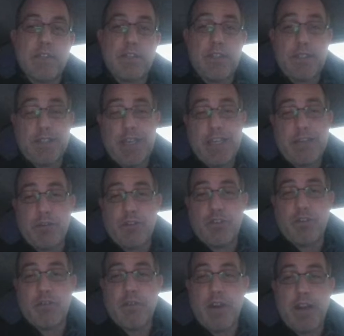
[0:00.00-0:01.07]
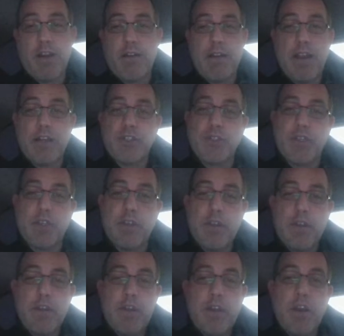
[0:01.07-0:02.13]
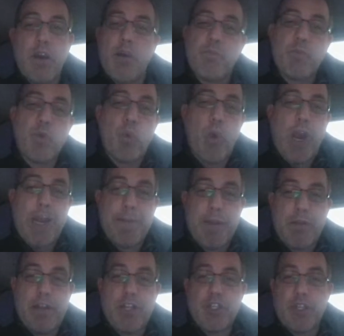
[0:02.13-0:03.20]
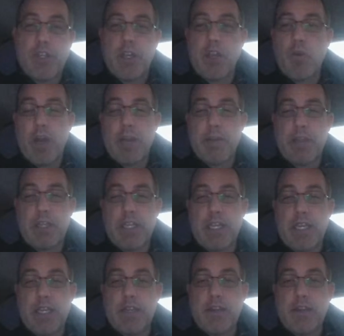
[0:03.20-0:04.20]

exactly what it's doing right here, actually. Quite a bit rich and then quite a bit lean.